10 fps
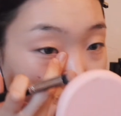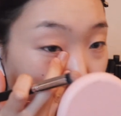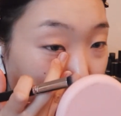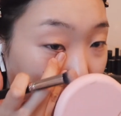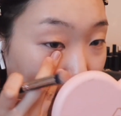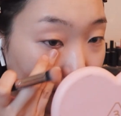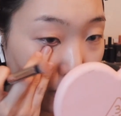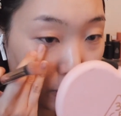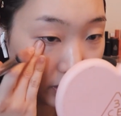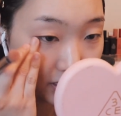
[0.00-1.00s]
People are gonna
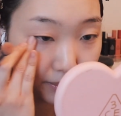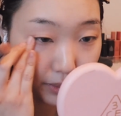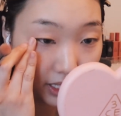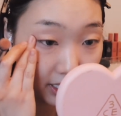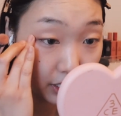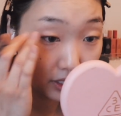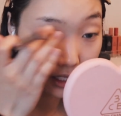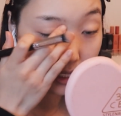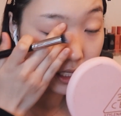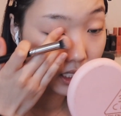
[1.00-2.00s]
always be into
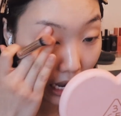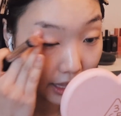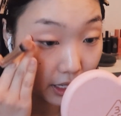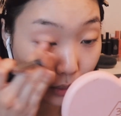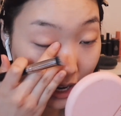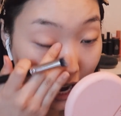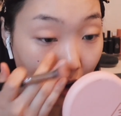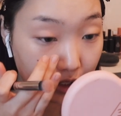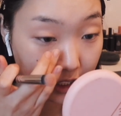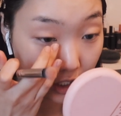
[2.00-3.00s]
this. I think right
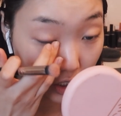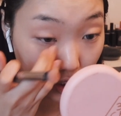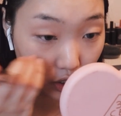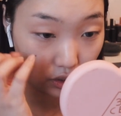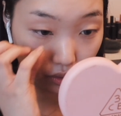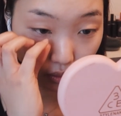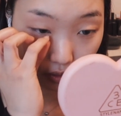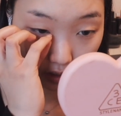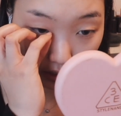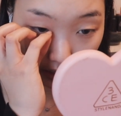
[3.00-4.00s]
now it's
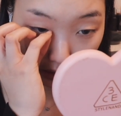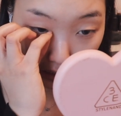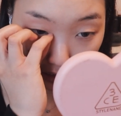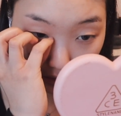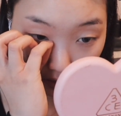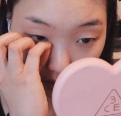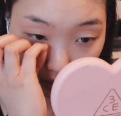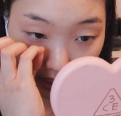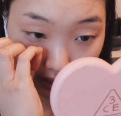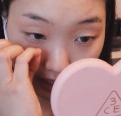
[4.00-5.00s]
huge. Like, it's
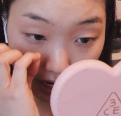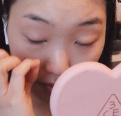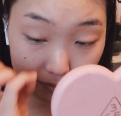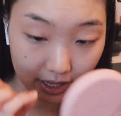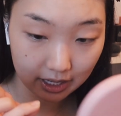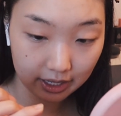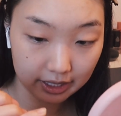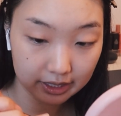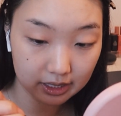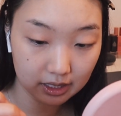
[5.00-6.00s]
crazy how big it
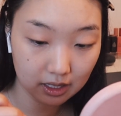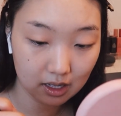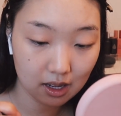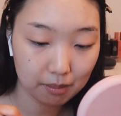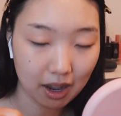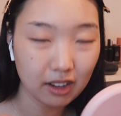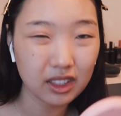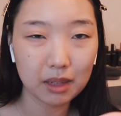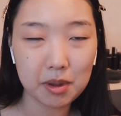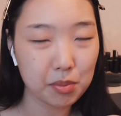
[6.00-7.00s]
is. But I
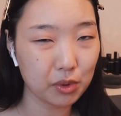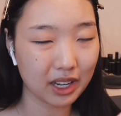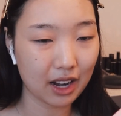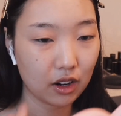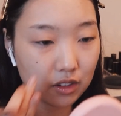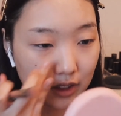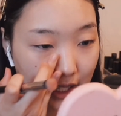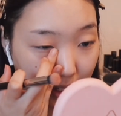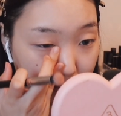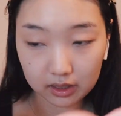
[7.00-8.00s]
don't think people will get over
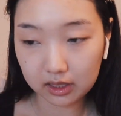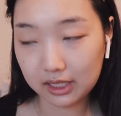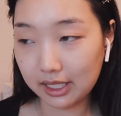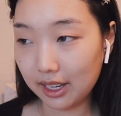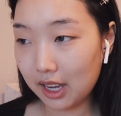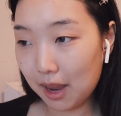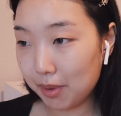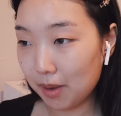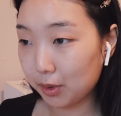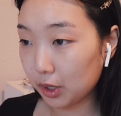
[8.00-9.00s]
it, because like
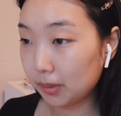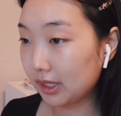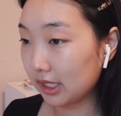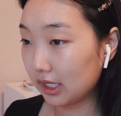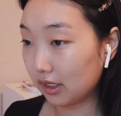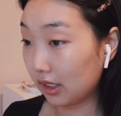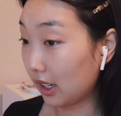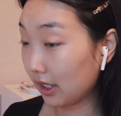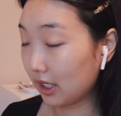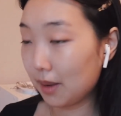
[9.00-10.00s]
K-pop groups,
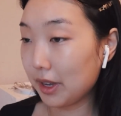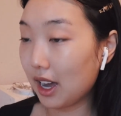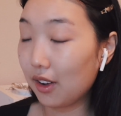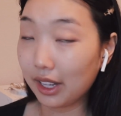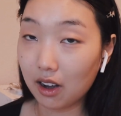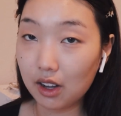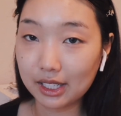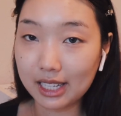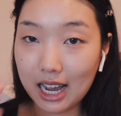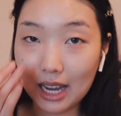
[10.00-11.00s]
they're coming out like all
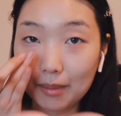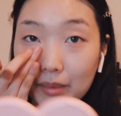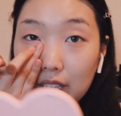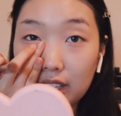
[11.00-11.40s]
the time.